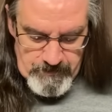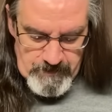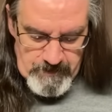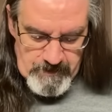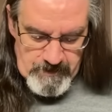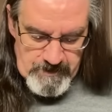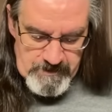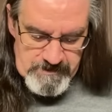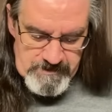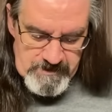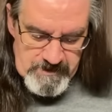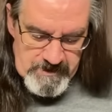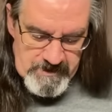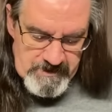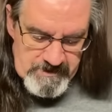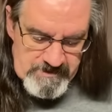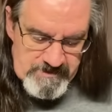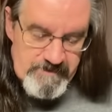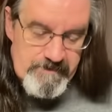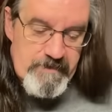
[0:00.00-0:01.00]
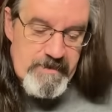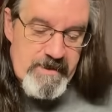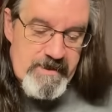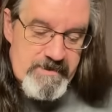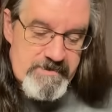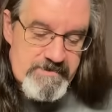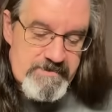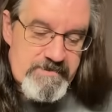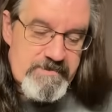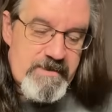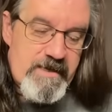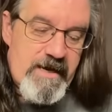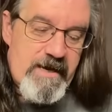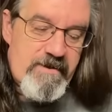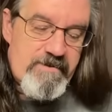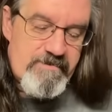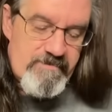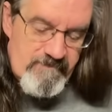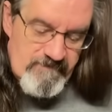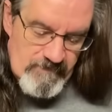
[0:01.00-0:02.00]
it explains
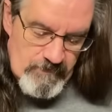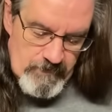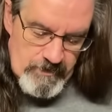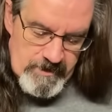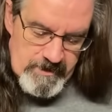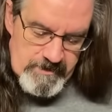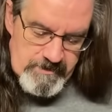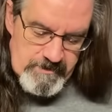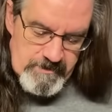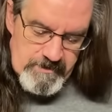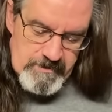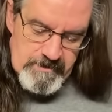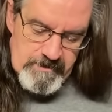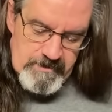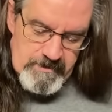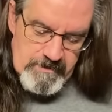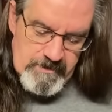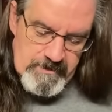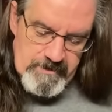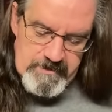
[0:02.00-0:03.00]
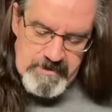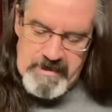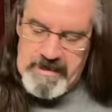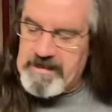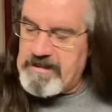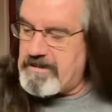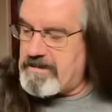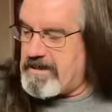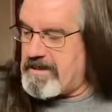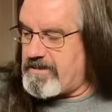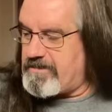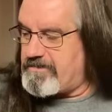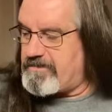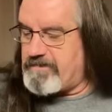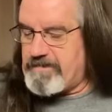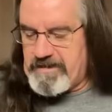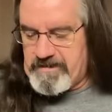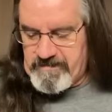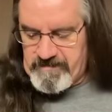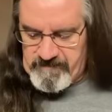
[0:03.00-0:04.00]
how they're void and how they've
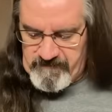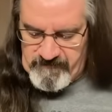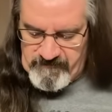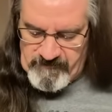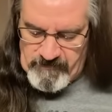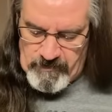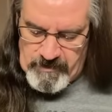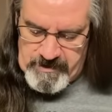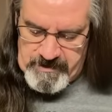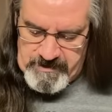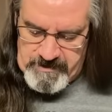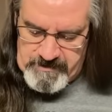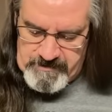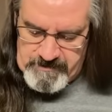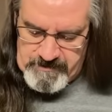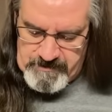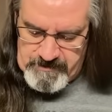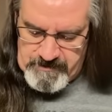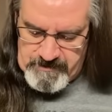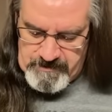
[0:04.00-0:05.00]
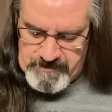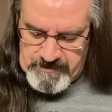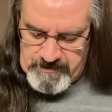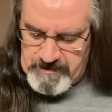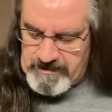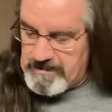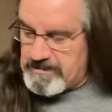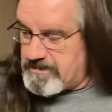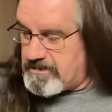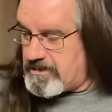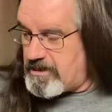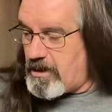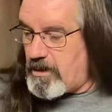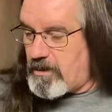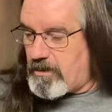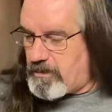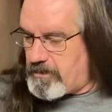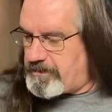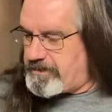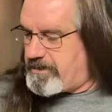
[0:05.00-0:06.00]
been voided and
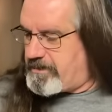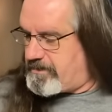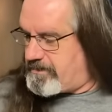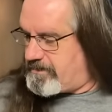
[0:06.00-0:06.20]
nulled.